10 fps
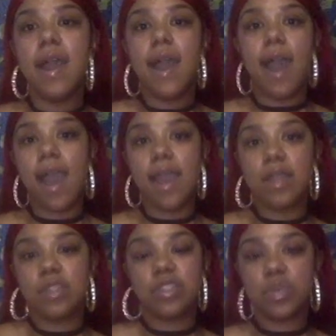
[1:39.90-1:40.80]
I
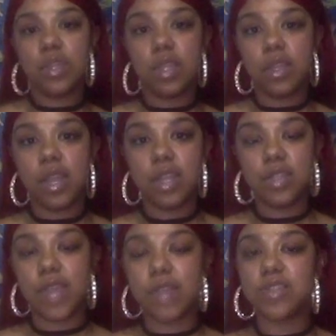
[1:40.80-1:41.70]
just want to learn how to
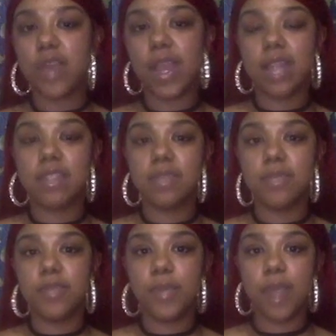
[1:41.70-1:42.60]
do that. So I got some
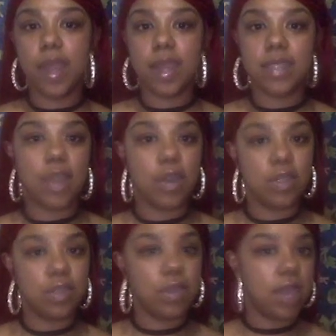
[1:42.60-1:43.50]
few products. I
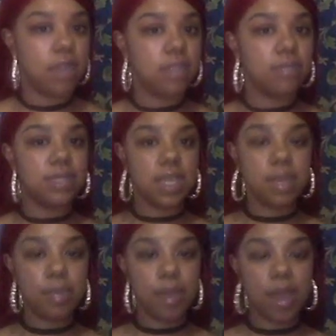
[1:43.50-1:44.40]
also got some
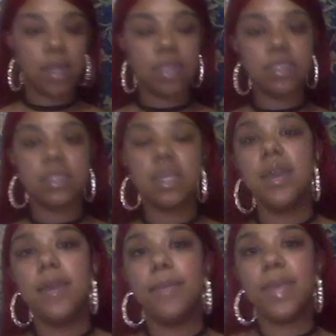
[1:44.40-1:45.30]
skin products
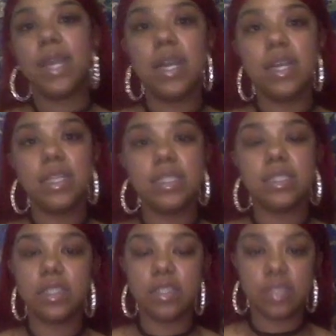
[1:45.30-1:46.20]
because
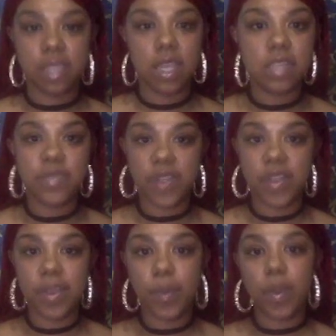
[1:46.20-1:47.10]
your skin is
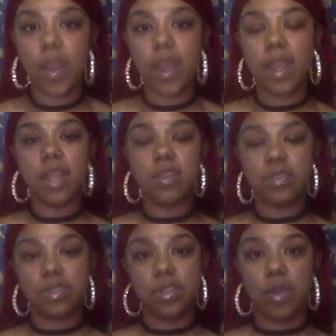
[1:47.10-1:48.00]
very important and you
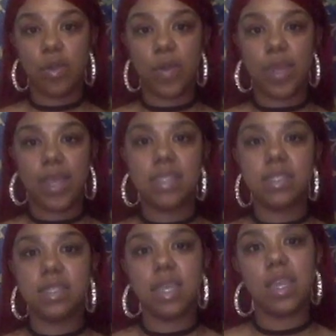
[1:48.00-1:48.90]
should always
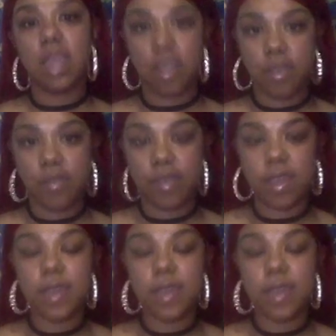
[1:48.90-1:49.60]
take care of it